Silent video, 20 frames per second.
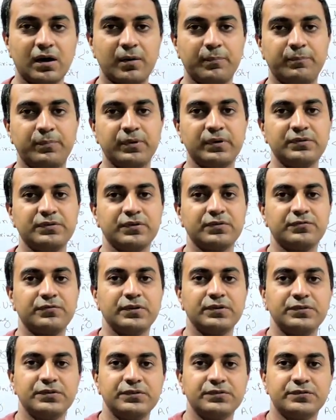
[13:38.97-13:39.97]
upper
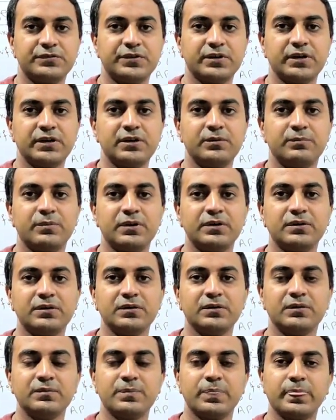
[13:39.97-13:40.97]
surface is dried,
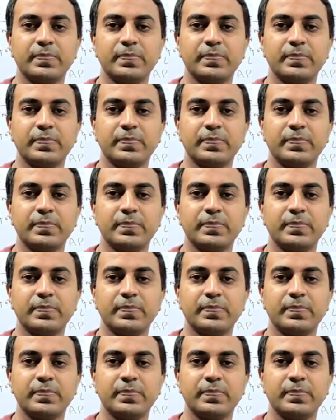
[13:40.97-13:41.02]
but